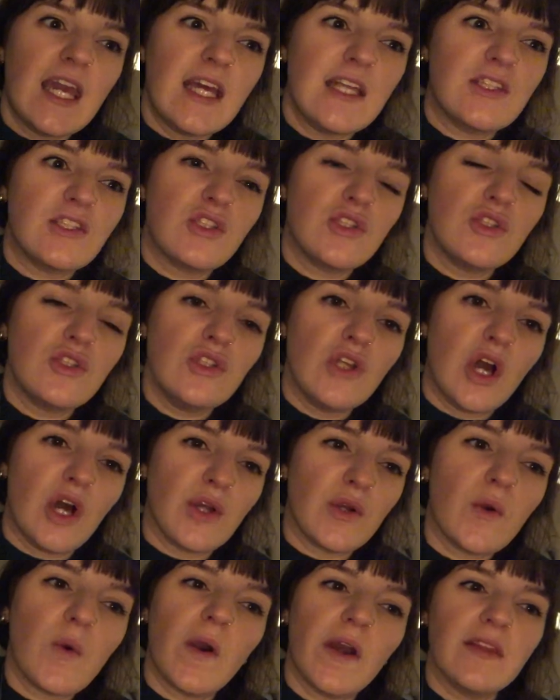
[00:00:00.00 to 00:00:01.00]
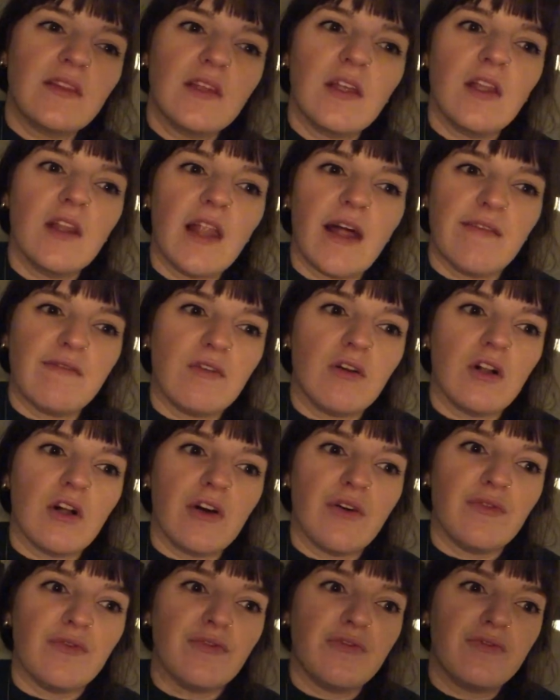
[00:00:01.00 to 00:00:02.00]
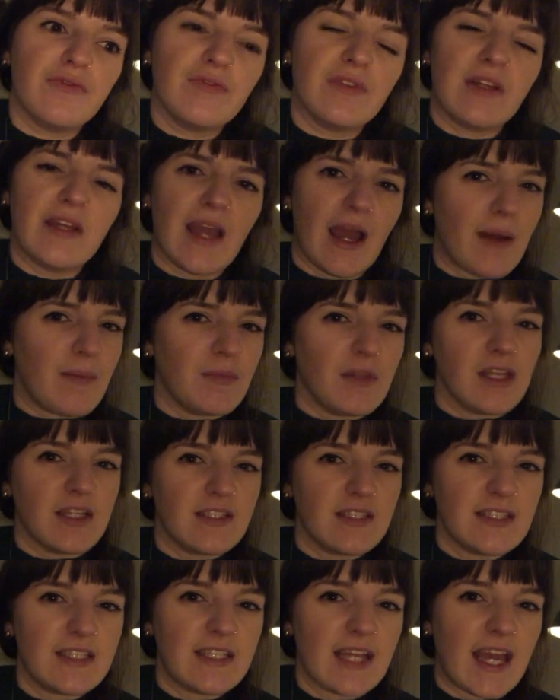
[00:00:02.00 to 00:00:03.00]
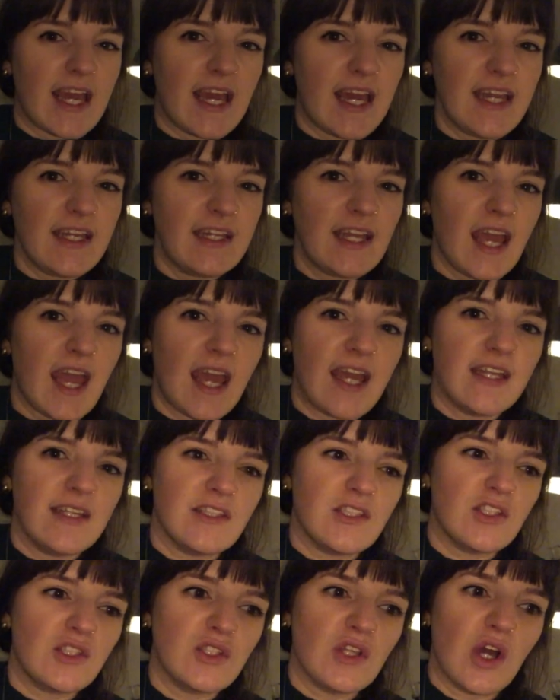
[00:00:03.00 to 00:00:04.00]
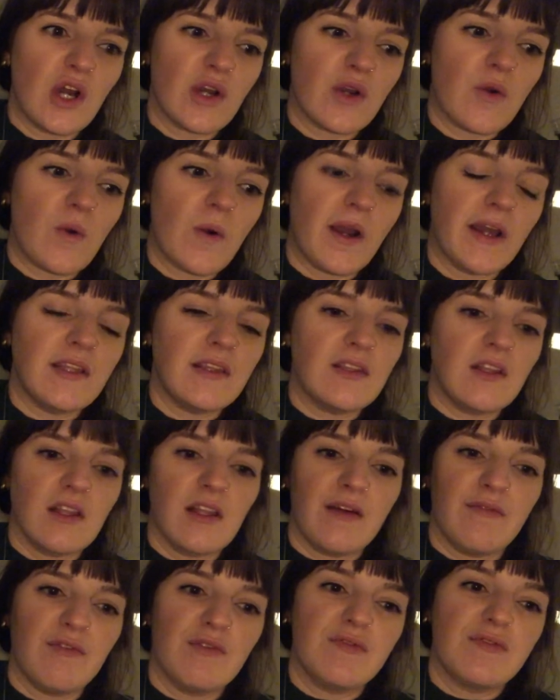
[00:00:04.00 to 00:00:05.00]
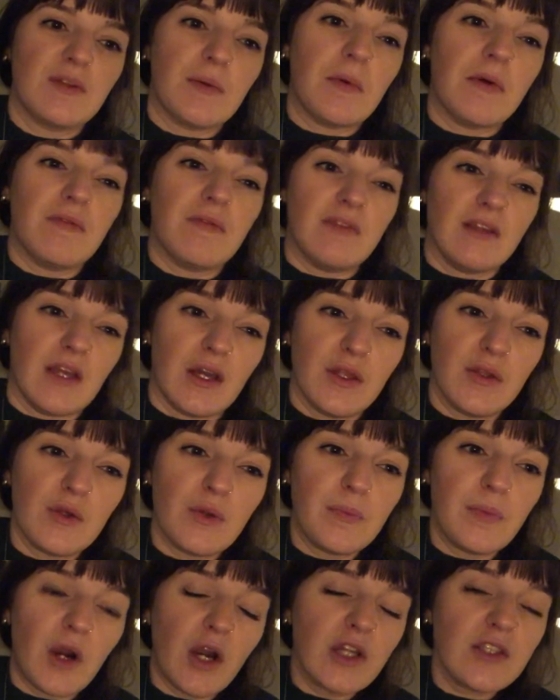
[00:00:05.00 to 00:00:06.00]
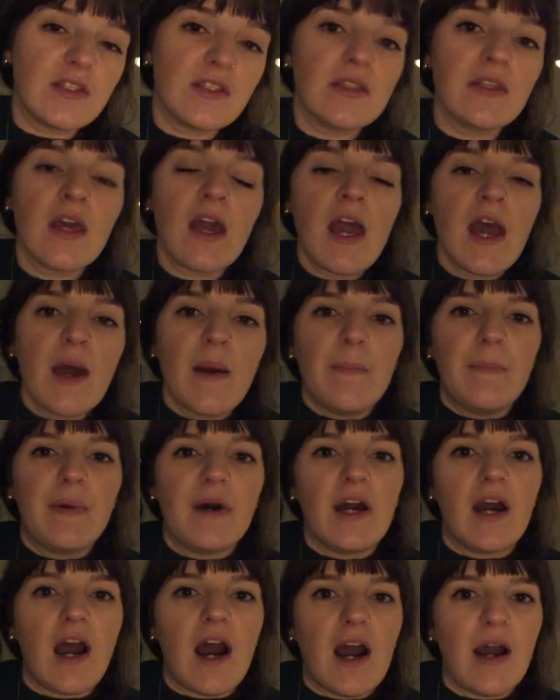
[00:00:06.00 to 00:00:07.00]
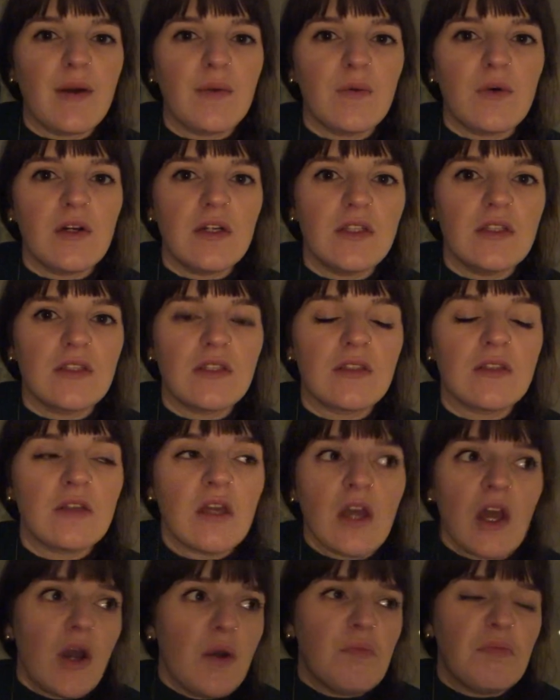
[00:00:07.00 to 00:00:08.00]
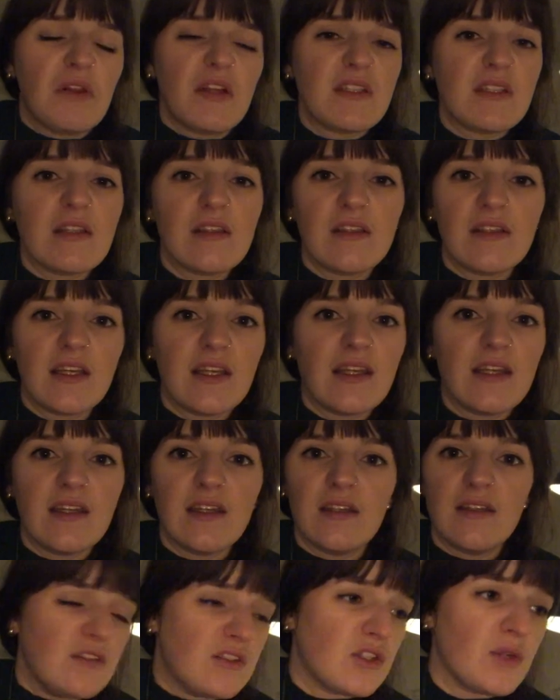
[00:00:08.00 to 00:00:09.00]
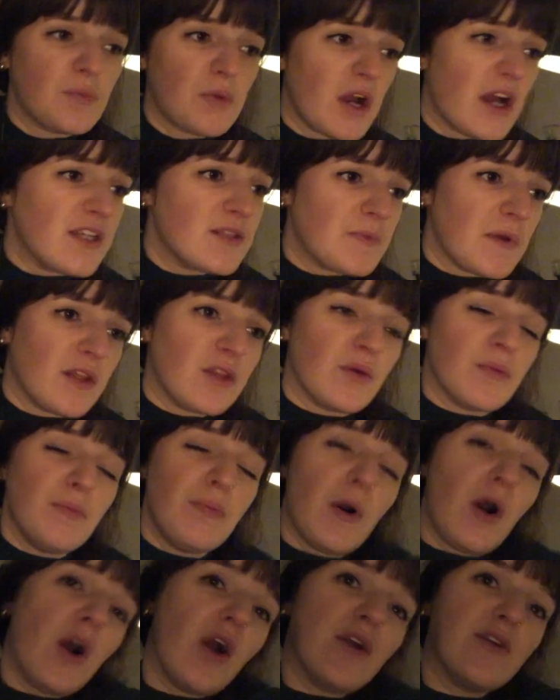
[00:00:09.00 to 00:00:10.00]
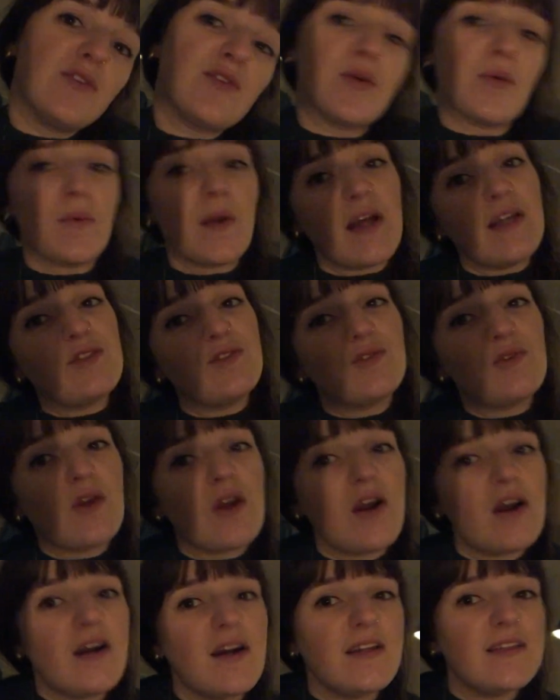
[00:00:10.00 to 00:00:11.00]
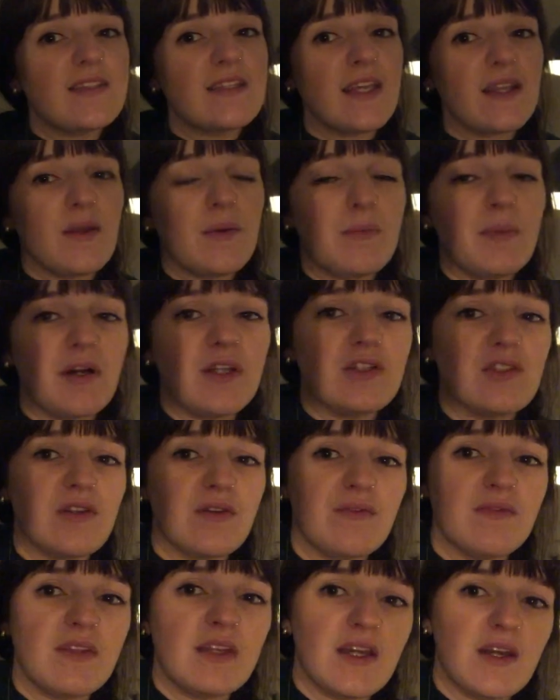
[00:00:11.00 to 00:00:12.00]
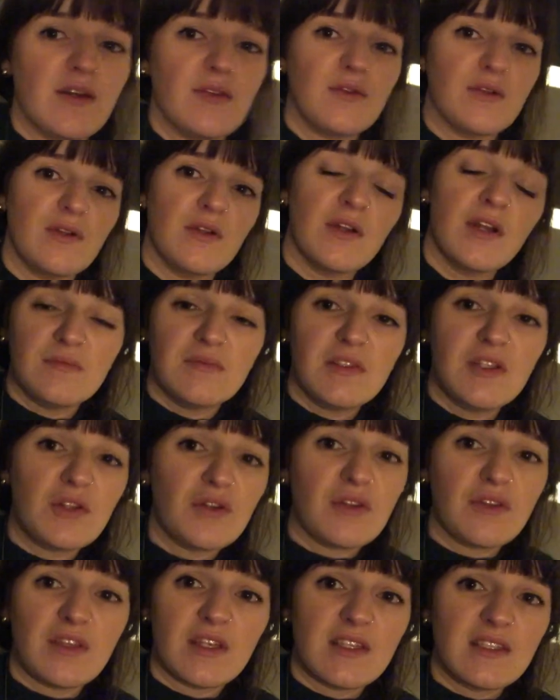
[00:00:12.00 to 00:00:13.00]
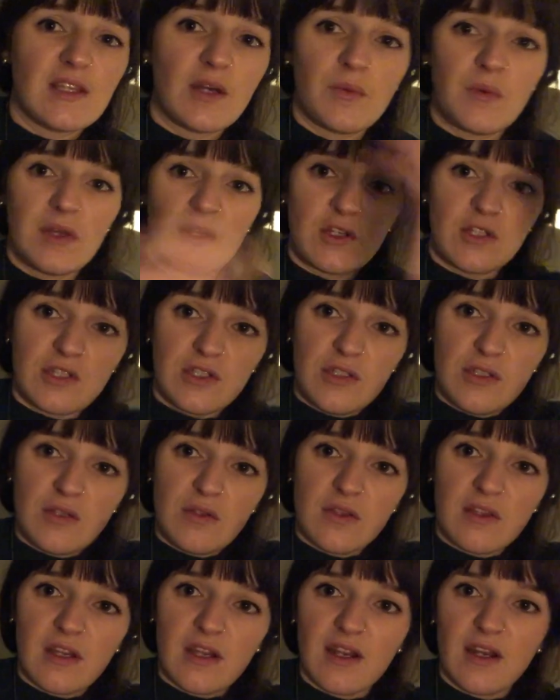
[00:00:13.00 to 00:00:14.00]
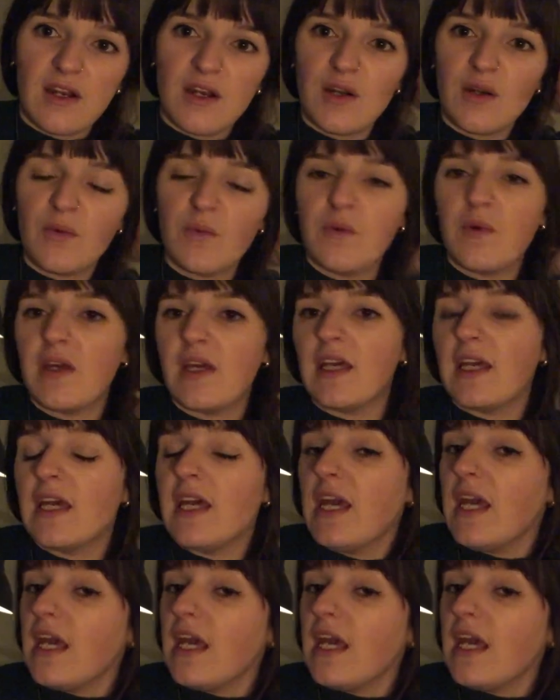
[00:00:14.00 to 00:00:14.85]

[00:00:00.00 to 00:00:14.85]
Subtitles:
it's not quite the level of Gamla Stan, and it's not quite the level of some of the other parts, but I was pleasantly surprised by the bars, the restaurants, and a bunch of the other little things that we could do there. We